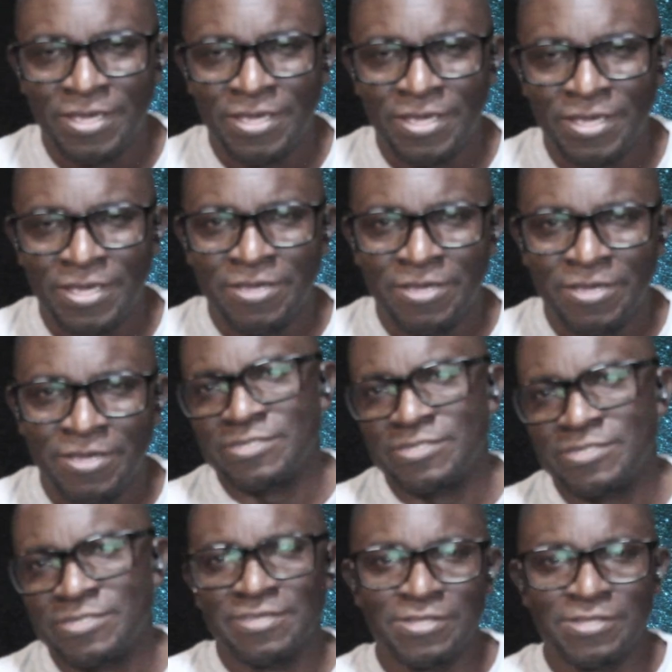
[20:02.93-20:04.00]
Because,
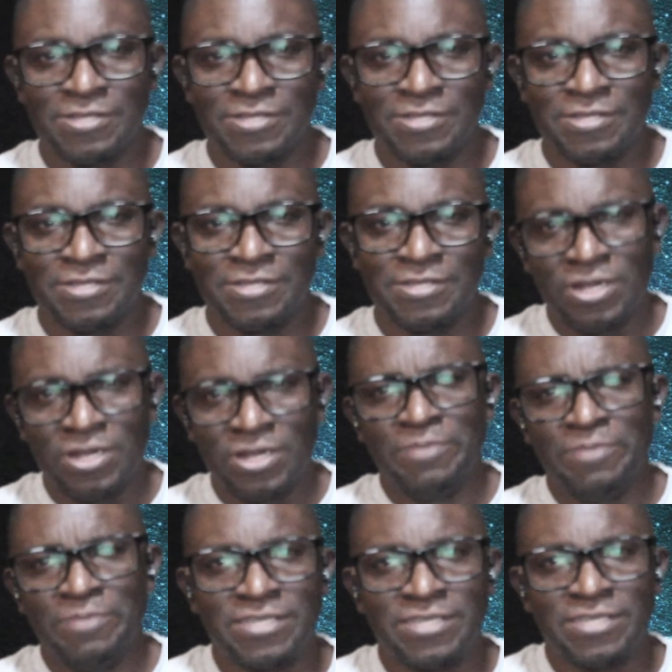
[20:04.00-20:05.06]
well, let me
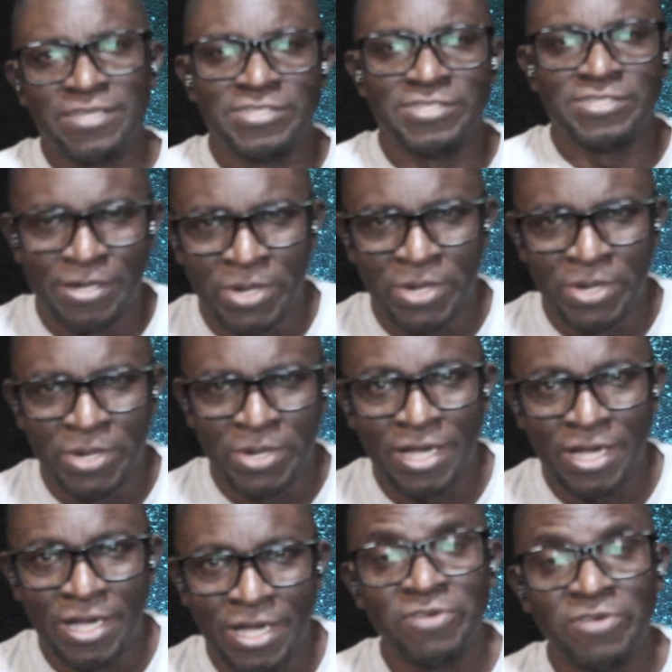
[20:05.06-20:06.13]
tell you something about me.
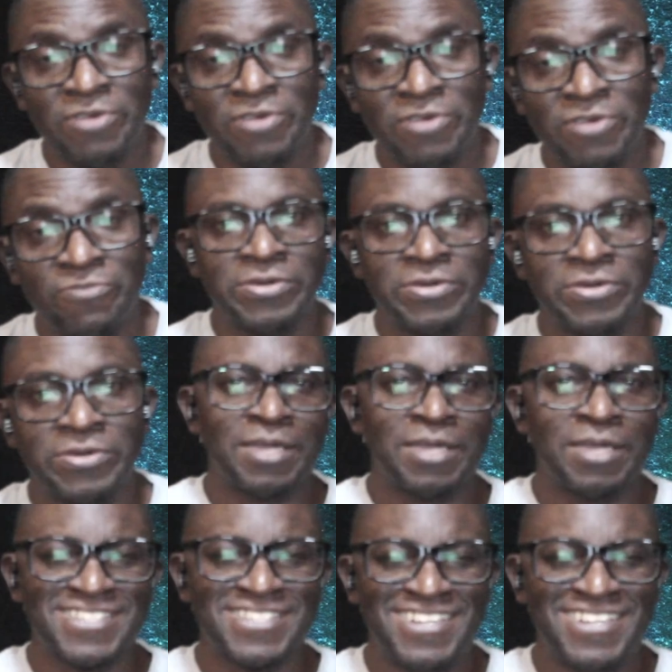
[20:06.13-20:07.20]
I'm a very shy
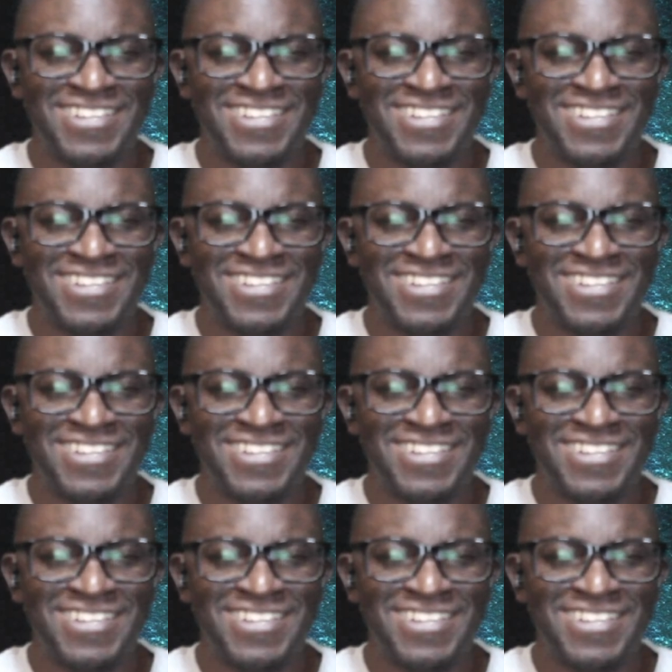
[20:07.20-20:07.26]
person.